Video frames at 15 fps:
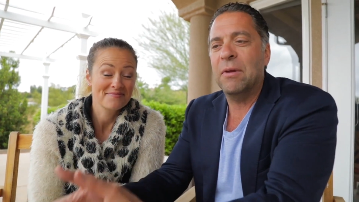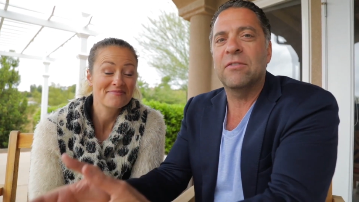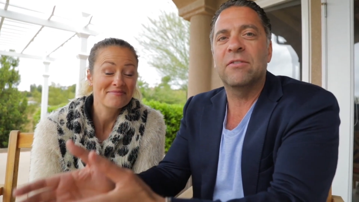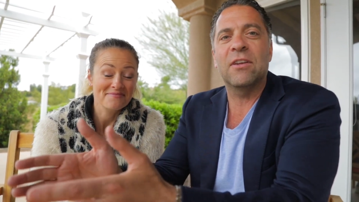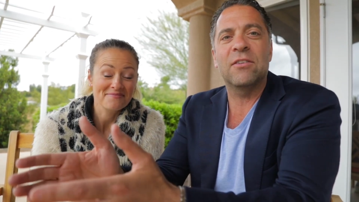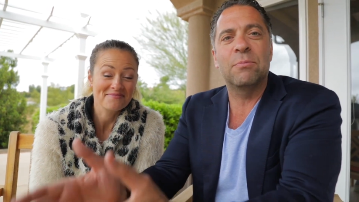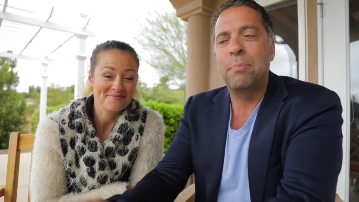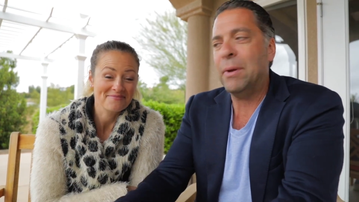
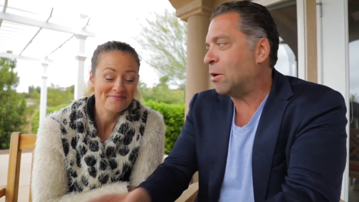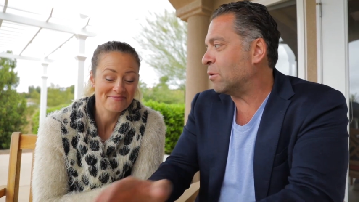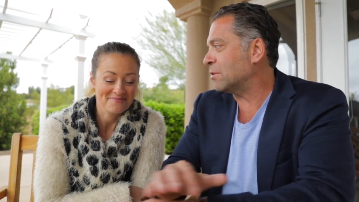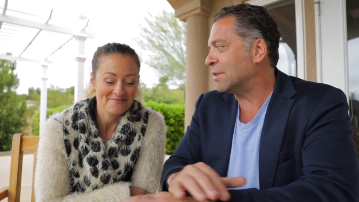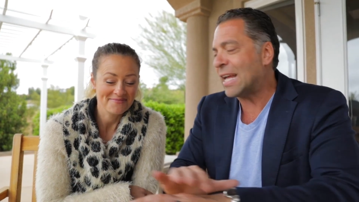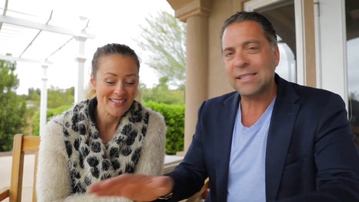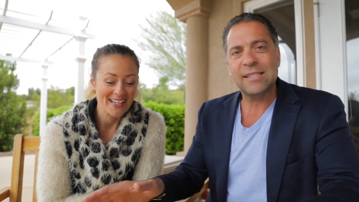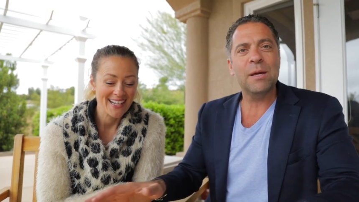Speaker 1: business
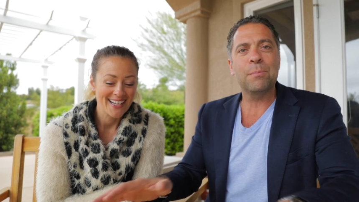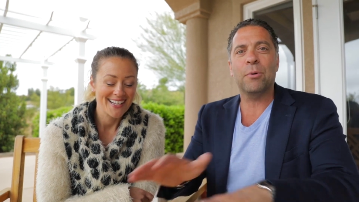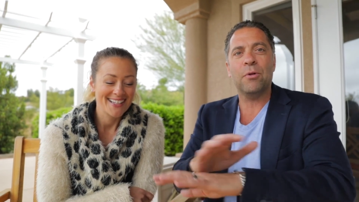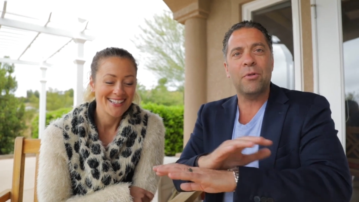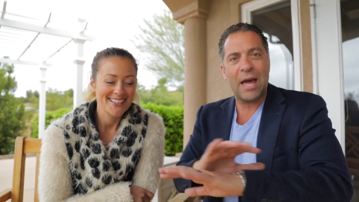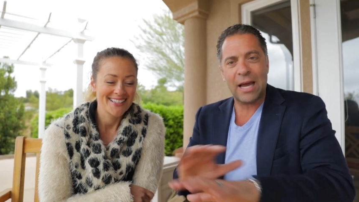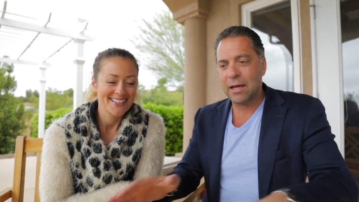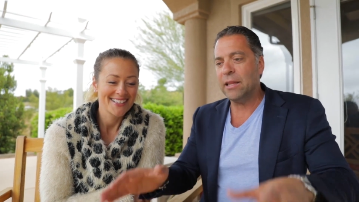built. That's
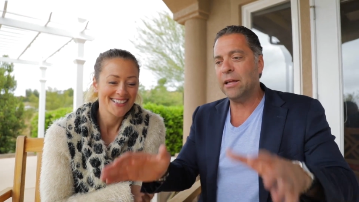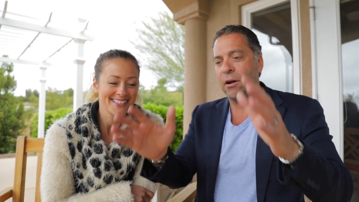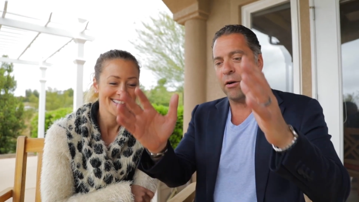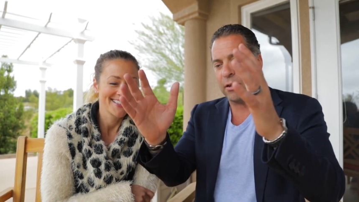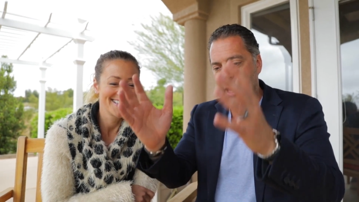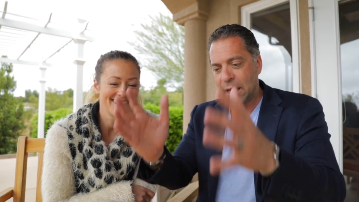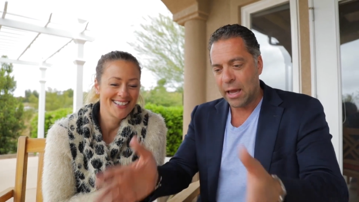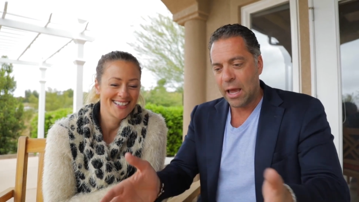simple, that
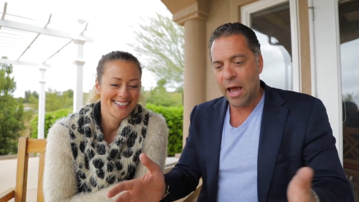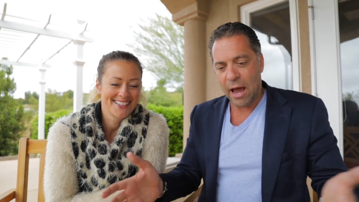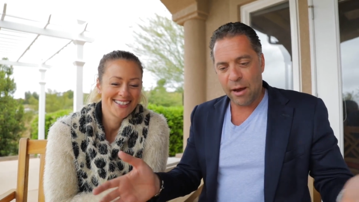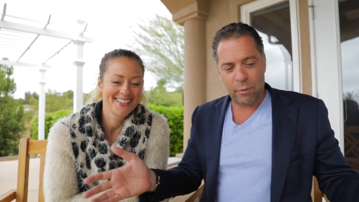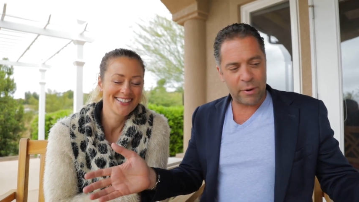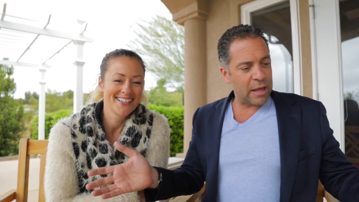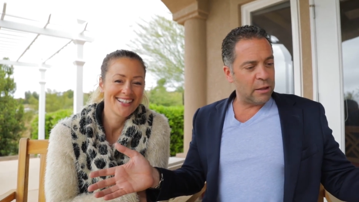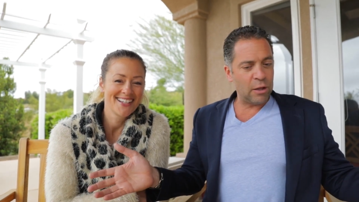clear.
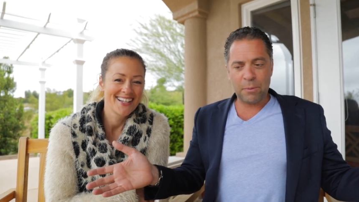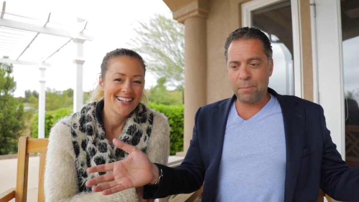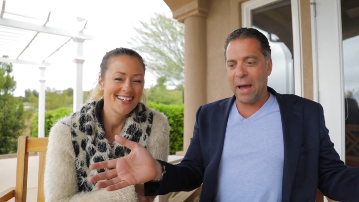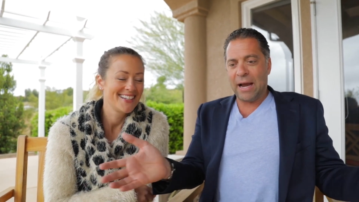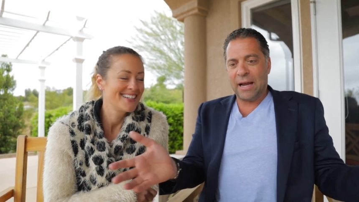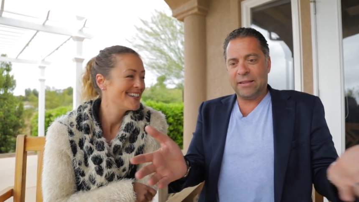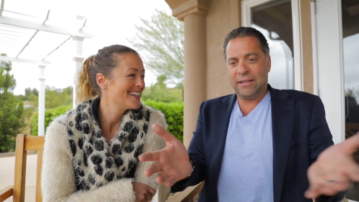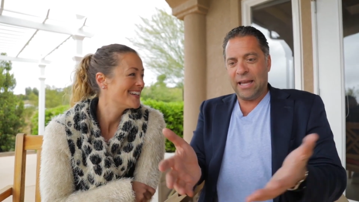When I look
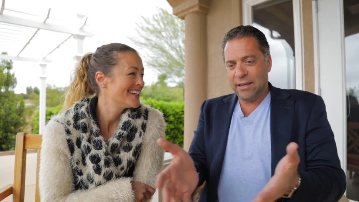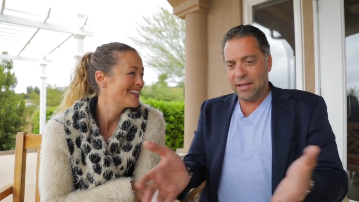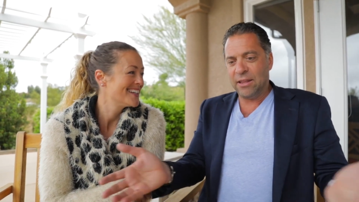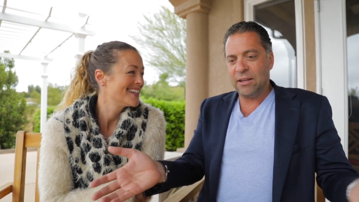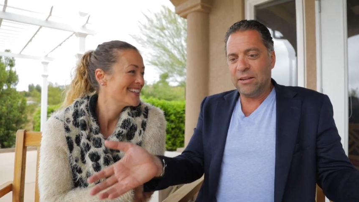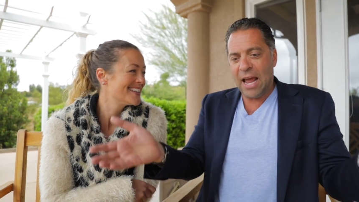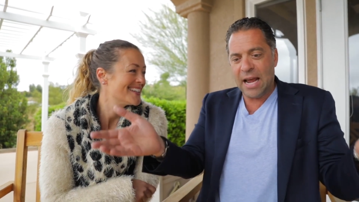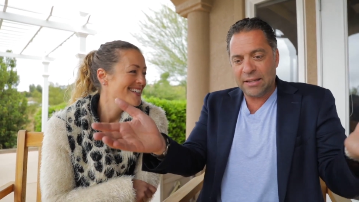back at the end
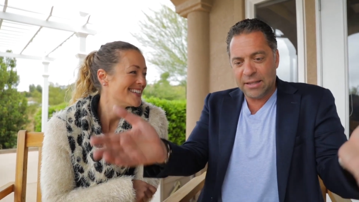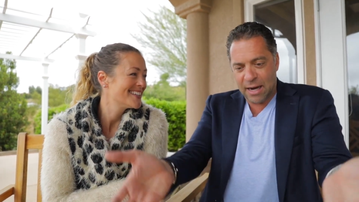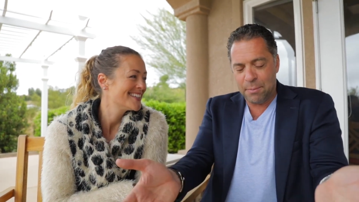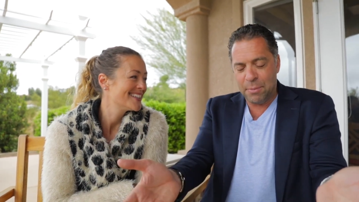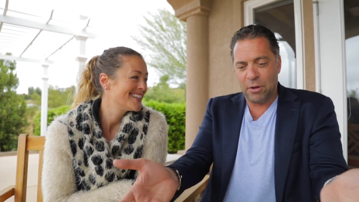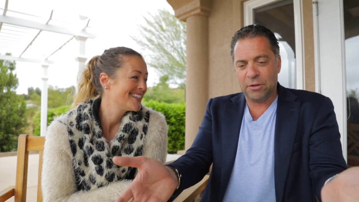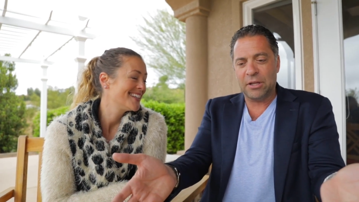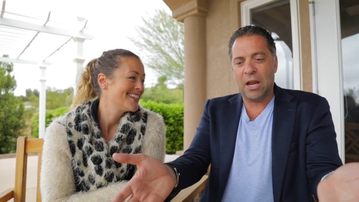of the day, did
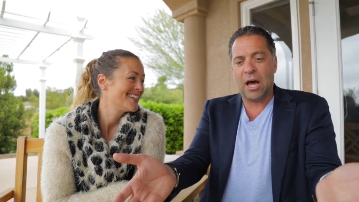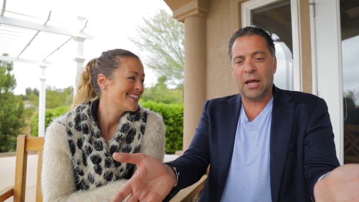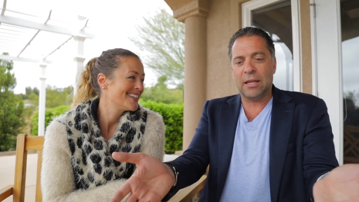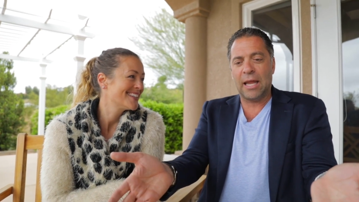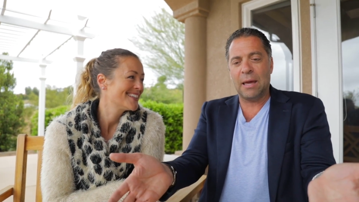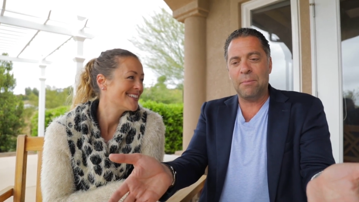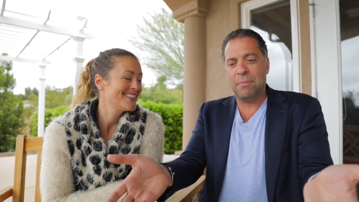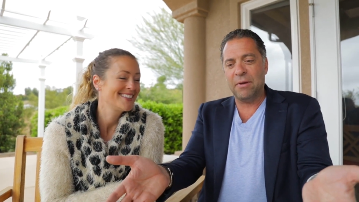I build an
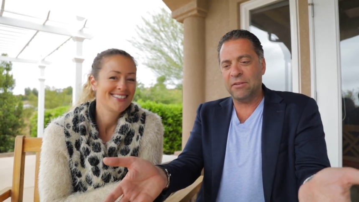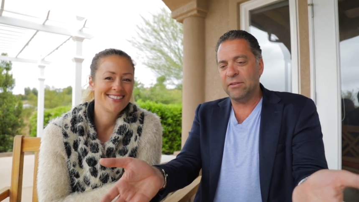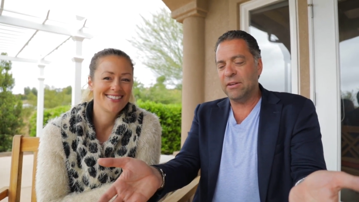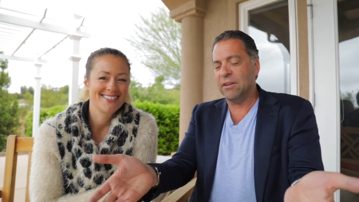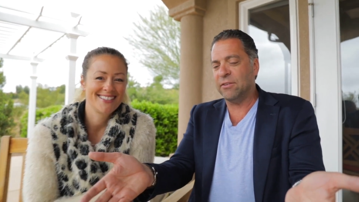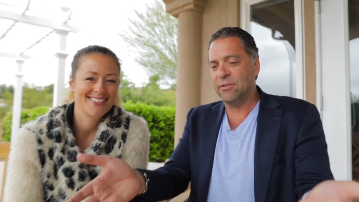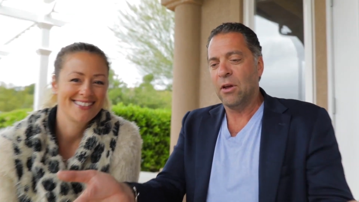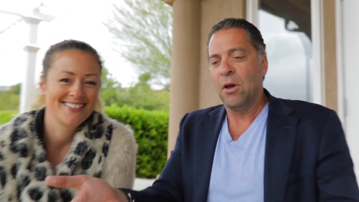online
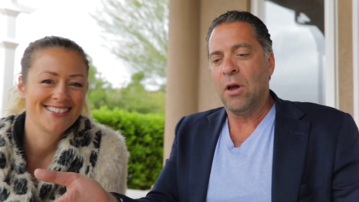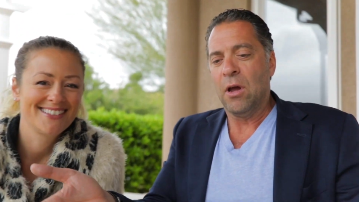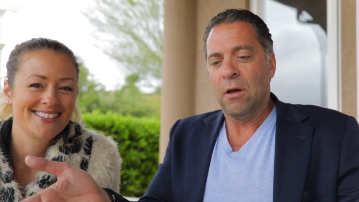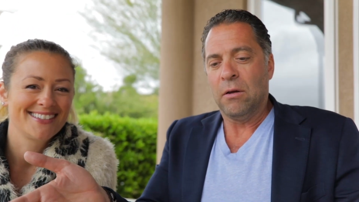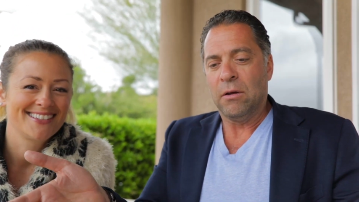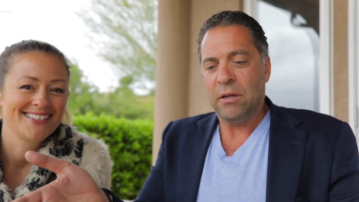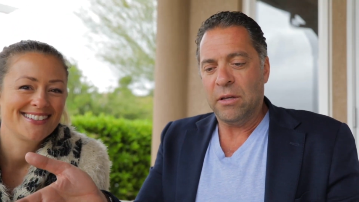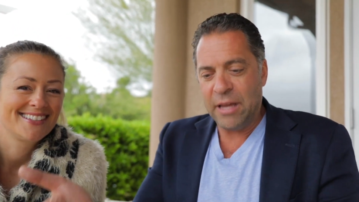business?
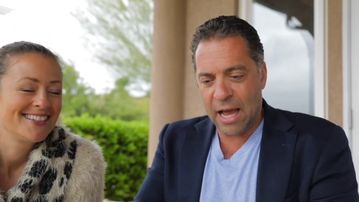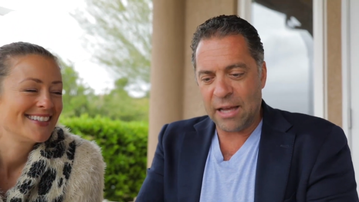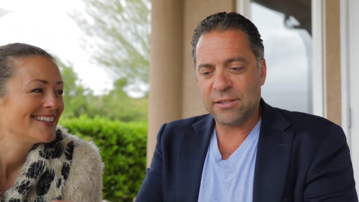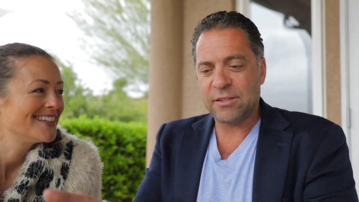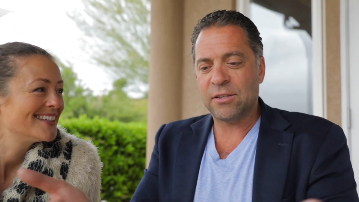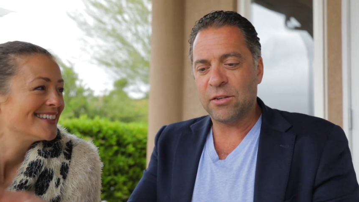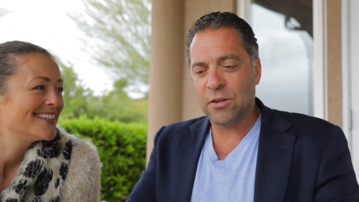Yes,